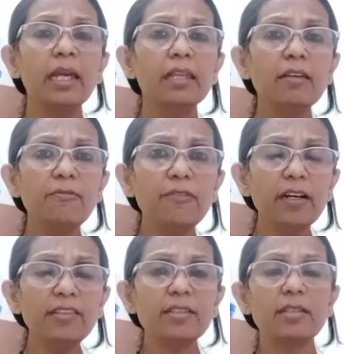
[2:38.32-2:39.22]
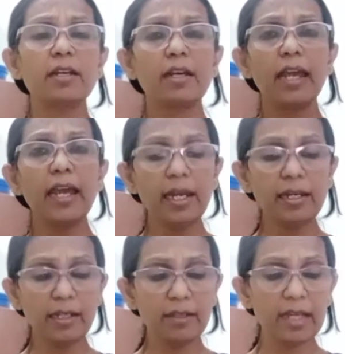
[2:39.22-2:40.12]
The first
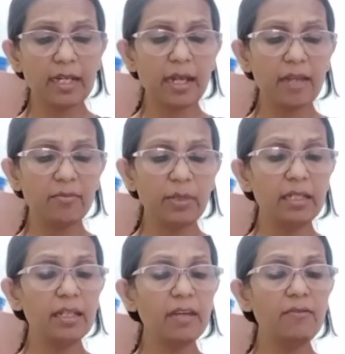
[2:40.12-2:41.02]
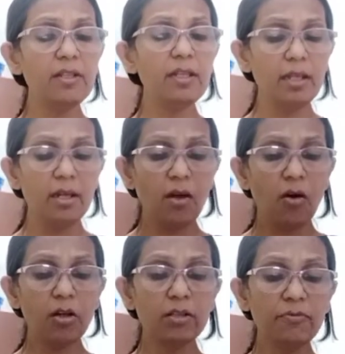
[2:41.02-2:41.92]
heading that has been given
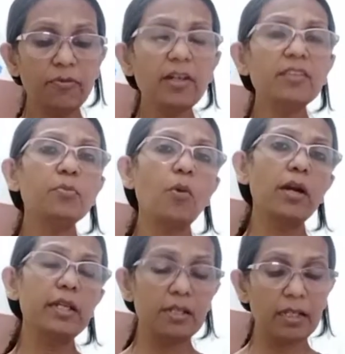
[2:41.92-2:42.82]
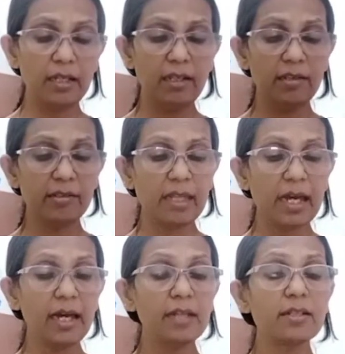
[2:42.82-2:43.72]
or the first point is
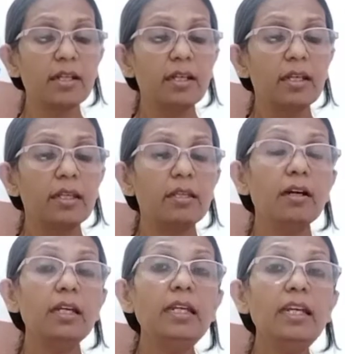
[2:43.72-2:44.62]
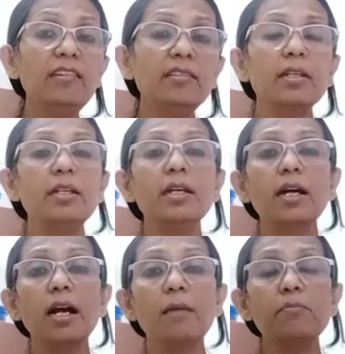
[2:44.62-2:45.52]
that the East
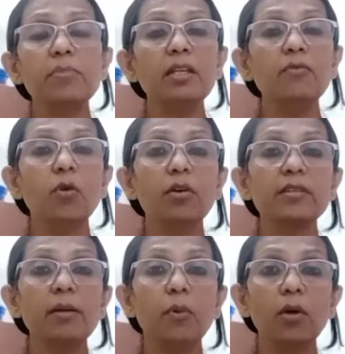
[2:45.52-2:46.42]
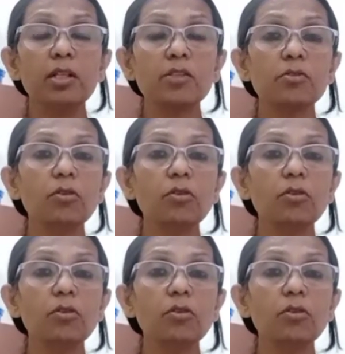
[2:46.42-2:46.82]
India Company was abolished.